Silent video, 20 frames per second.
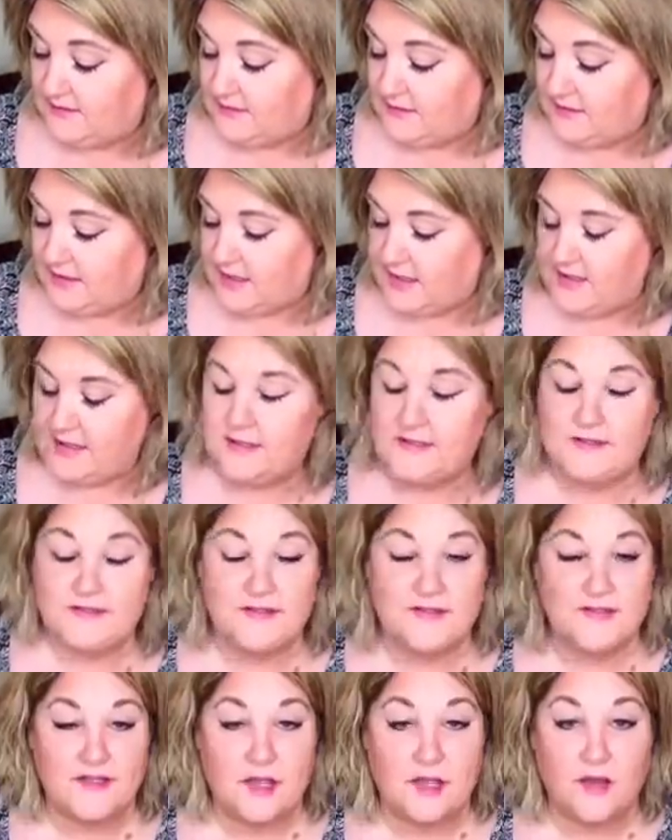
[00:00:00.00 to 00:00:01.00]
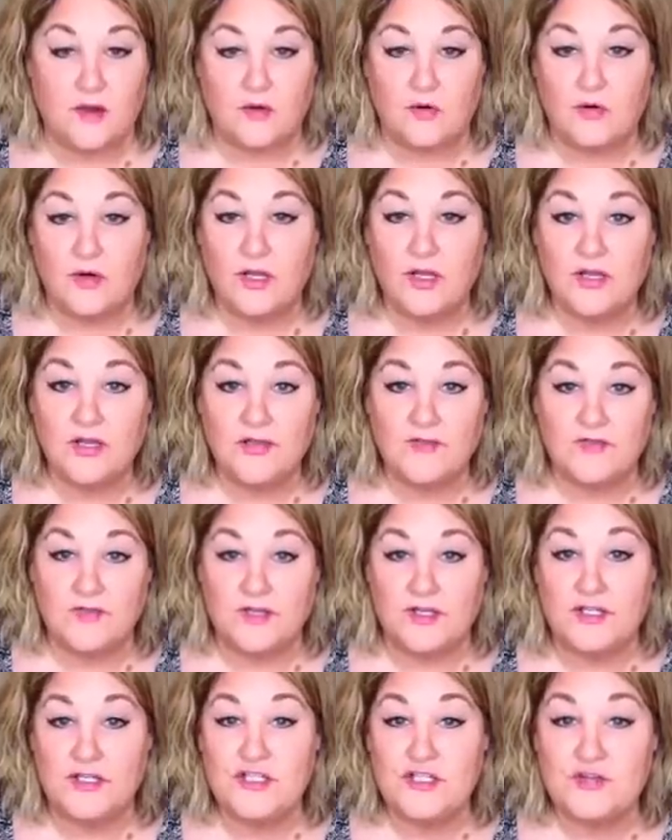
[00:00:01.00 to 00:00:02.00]
All right, so if
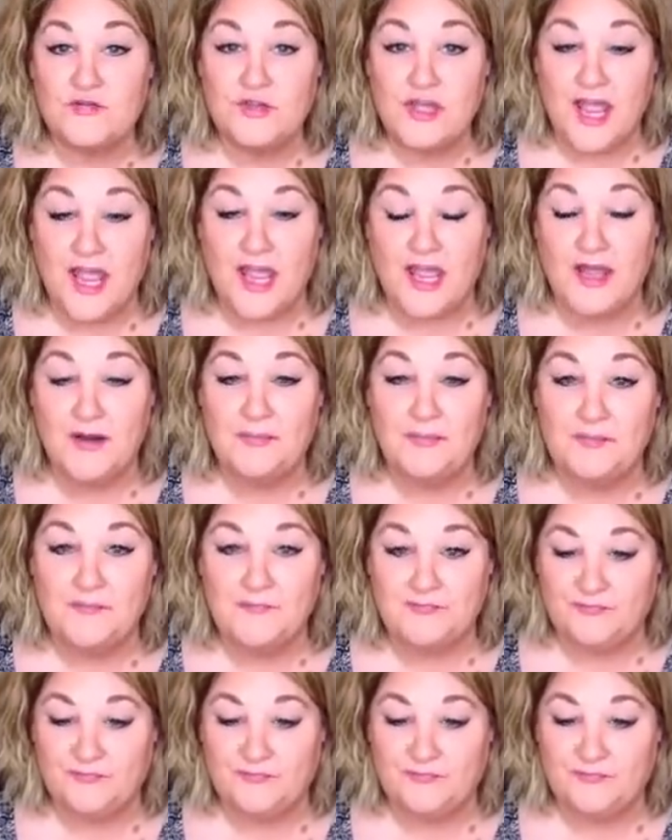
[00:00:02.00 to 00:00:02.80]
you're gonna do that,